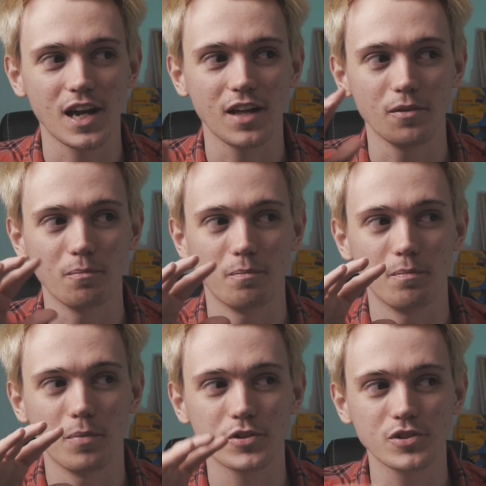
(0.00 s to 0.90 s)
at the
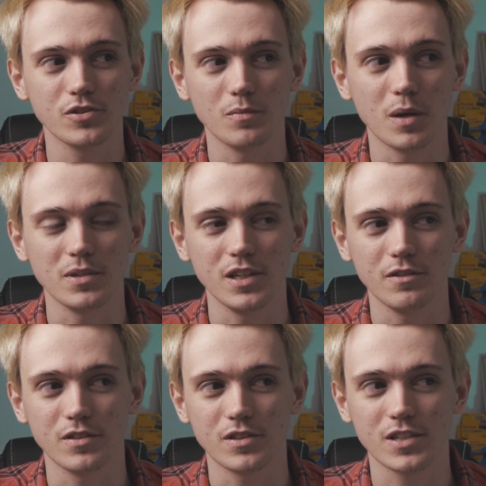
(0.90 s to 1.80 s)
bottom, I
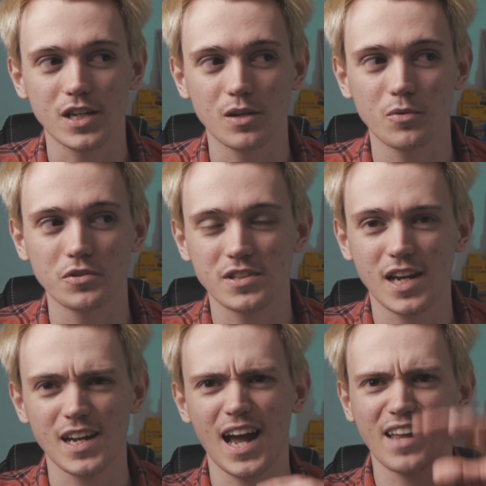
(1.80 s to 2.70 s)
believe, and then the second one just
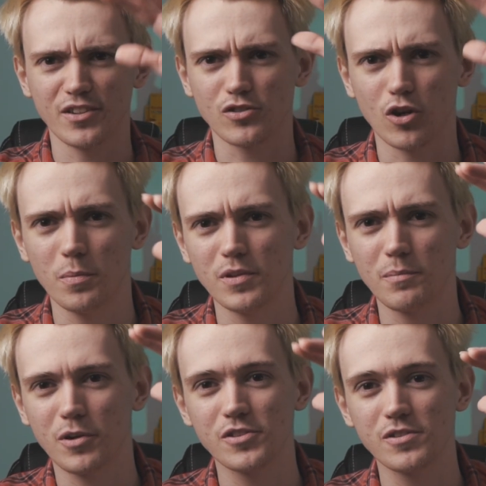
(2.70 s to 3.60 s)
had it at the top and the
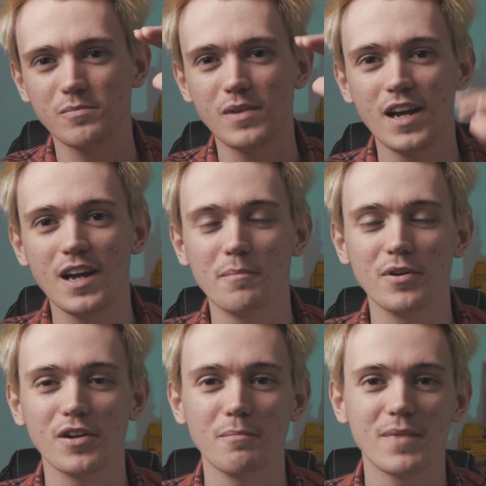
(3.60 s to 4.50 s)
bottom.
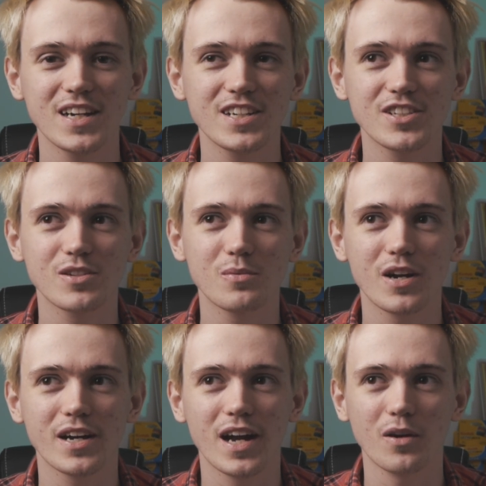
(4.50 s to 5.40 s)
But I managed to
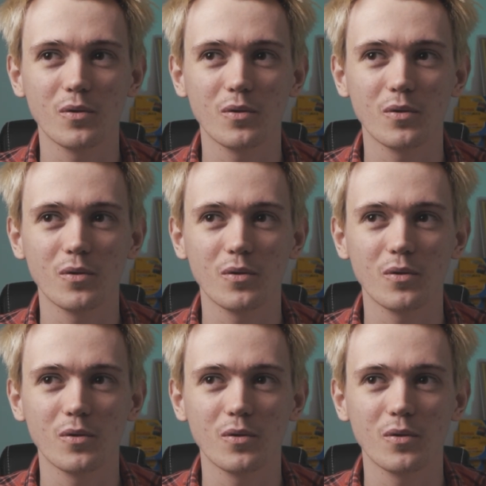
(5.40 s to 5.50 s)
work out a